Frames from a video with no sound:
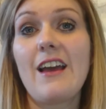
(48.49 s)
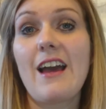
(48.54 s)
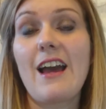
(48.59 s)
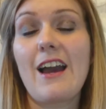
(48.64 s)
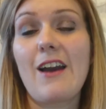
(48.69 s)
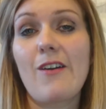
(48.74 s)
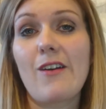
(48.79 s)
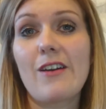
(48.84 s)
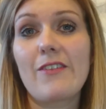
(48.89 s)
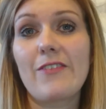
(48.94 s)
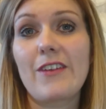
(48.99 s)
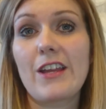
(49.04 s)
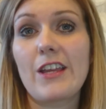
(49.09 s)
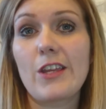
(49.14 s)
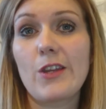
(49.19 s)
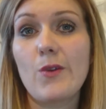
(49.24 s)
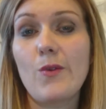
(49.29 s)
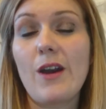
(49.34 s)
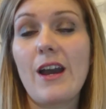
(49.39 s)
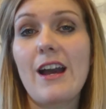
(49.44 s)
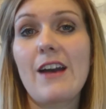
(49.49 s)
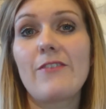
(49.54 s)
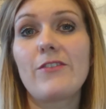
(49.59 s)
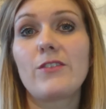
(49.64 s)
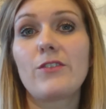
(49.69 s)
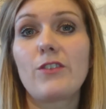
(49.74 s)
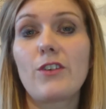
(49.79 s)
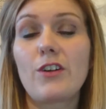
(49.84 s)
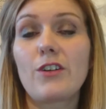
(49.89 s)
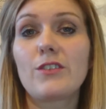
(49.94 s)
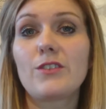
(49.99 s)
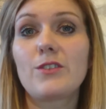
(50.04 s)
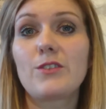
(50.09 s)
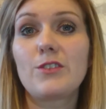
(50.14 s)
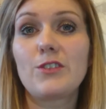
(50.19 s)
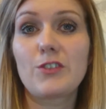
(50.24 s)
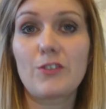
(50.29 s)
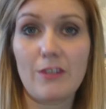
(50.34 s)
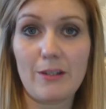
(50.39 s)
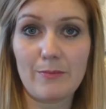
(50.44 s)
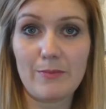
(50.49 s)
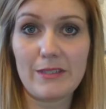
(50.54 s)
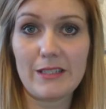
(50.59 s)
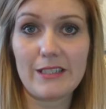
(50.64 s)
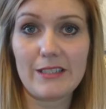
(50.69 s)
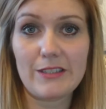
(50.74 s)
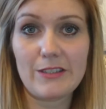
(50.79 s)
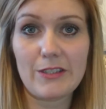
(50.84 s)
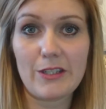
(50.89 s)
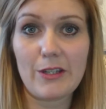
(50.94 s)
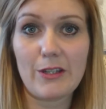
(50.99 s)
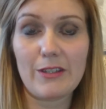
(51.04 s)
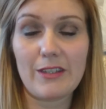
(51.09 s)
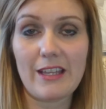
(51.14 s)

However, you haven't got to script it so